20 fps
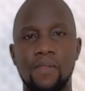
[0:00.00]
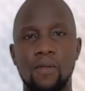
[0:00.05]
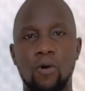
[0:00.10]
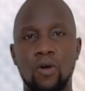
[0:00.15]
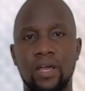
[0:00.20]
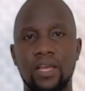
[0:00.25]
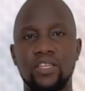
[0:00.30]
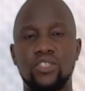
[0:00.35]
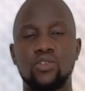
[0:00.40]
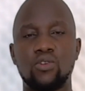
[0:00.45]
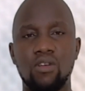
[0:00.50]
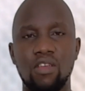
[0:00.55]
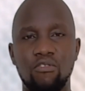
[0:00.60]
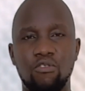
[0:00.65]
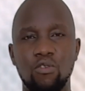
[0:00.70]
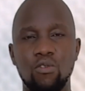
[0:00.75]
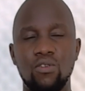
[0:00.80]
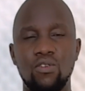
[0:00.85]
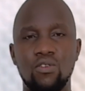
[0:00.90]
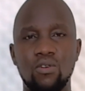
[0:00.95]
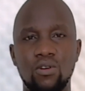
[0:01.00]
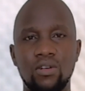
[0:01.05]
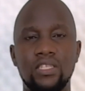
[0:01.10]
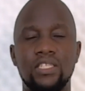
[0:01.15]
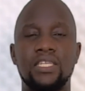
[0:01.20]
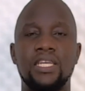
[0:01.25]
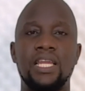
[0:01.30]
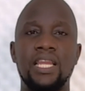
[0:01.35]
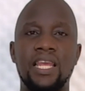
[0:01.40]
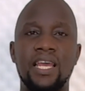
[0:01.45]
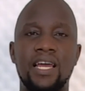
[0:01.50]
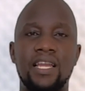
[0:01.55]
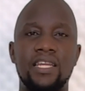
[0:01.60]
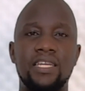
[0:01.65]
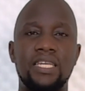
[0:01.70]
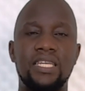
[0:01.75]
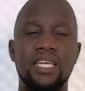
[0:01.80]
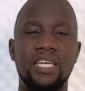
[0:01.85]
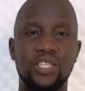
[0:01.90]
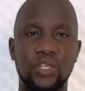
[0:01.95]
Okay, so if you don't
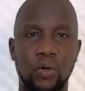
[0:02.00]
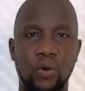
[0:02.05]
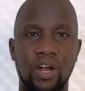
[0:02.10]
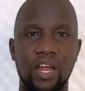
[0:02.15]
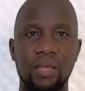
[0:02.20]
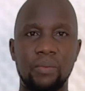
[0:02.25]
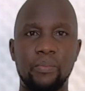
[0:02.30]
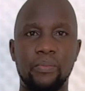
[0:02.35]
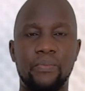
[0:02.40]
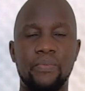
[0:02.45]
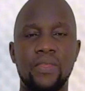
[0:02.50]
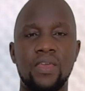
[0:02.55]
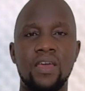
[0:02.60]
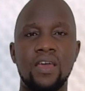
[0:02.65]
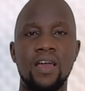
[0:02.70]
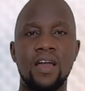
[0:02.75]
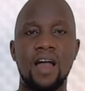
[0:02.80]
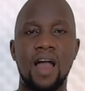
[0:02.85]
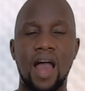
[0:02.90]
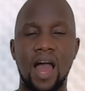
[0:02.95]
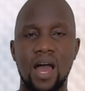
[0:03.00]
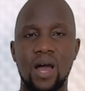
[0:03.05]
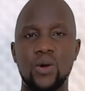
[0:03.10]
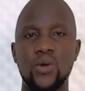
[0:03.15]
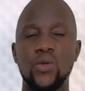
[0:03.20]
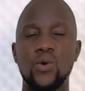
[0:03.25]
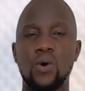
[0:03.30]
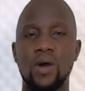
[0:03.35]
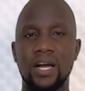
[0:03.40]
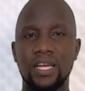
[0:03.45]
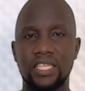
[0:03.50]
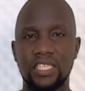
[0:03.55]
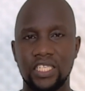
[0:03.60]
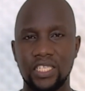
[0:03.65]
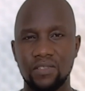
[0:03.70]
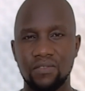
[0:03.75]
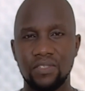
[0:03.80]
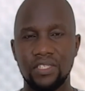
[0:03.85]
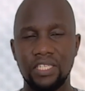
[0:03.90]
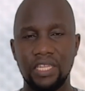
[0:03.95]
clearly describe how you
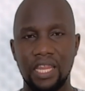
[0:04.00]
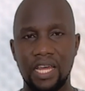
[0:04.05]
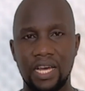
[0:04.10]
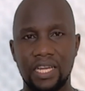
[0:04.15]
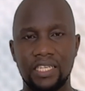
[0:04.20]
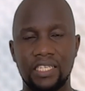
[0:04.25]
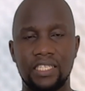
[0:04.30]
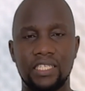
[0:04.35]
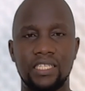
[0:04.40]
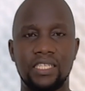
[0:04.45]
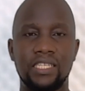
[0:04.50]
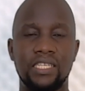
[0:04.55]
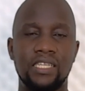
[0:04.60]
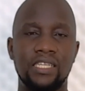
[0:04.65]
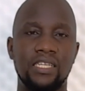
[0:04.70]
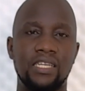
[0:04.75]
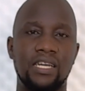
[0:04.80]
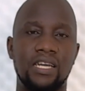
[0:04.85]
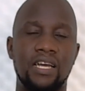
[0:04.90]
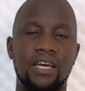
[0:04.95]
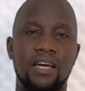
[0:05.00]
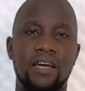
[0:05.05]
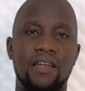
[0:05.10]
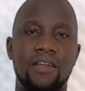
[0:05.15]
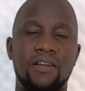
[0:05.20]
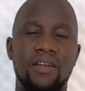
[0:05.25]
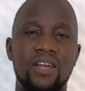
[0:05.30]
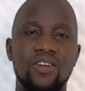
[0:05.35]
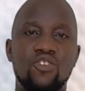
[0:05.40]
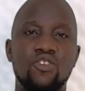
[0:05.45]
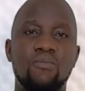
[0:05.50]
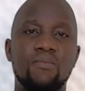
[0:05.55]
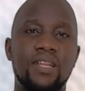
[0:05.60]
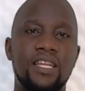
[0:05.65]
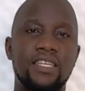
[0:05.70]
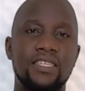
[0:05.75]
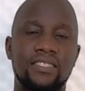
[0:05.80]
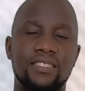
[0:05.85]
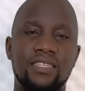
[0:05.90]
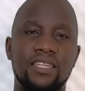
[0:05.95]
achieved that
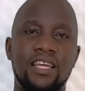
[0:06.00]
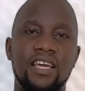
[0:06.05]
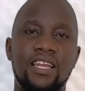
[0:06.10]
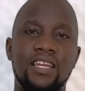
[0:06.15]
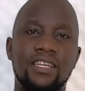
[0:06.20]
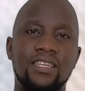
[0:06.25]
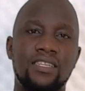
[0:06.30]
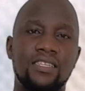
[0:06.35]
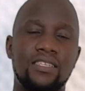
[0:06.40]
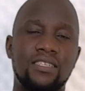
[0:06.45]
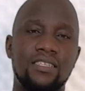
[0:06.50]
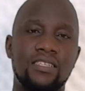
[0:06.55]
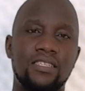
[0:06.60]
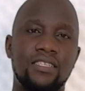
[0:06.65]
randomness, then